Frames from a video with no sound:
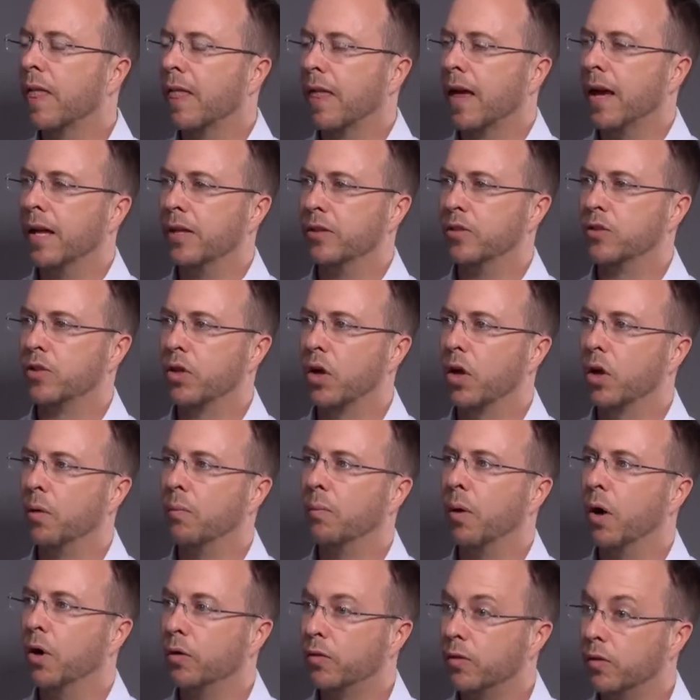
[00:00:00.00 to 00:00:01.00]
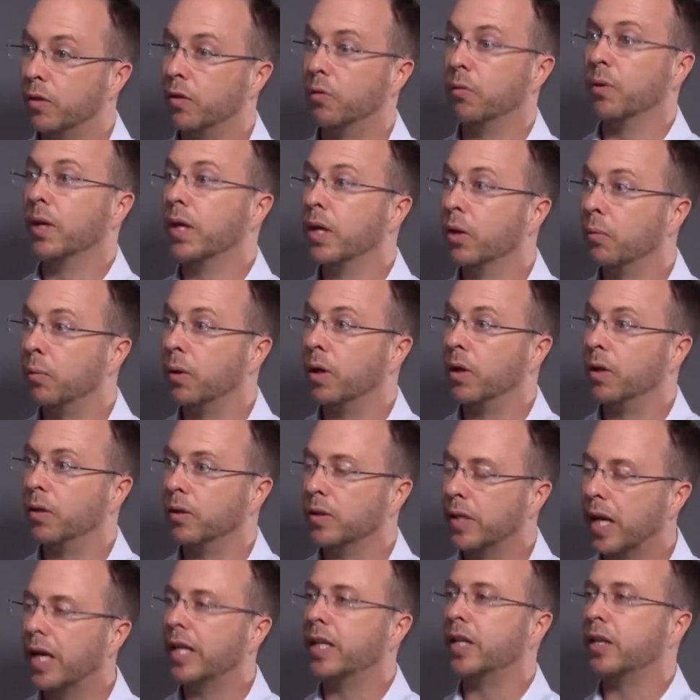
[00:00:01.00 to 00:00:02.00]
And so both in the real world
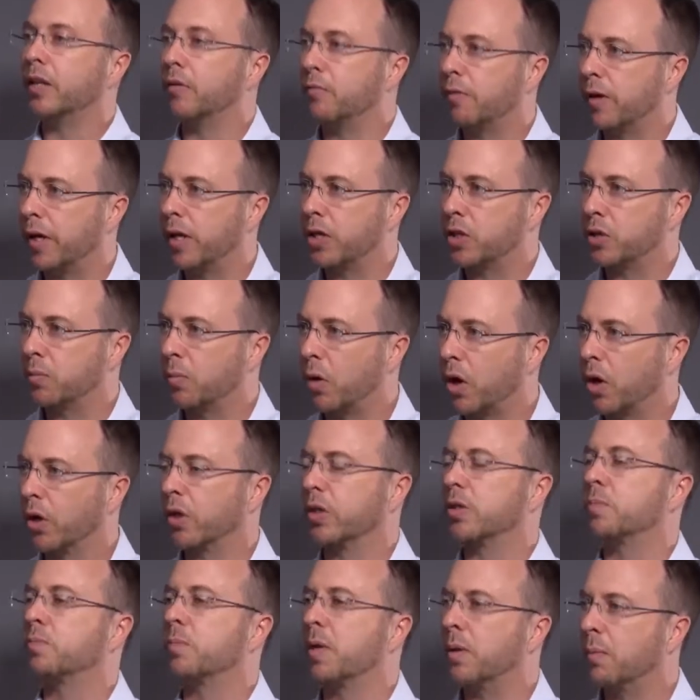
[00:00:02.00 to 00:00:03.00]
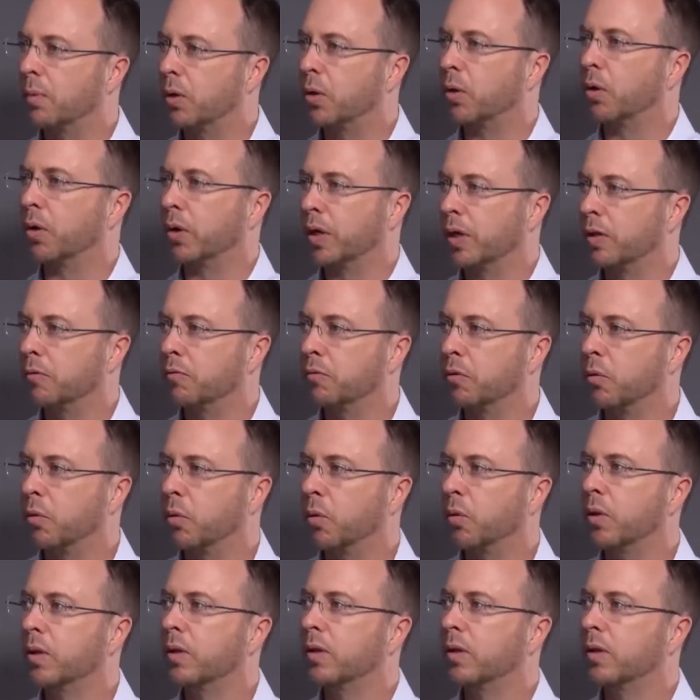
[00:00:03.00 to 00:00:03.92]
and in the financial markets, people are looking for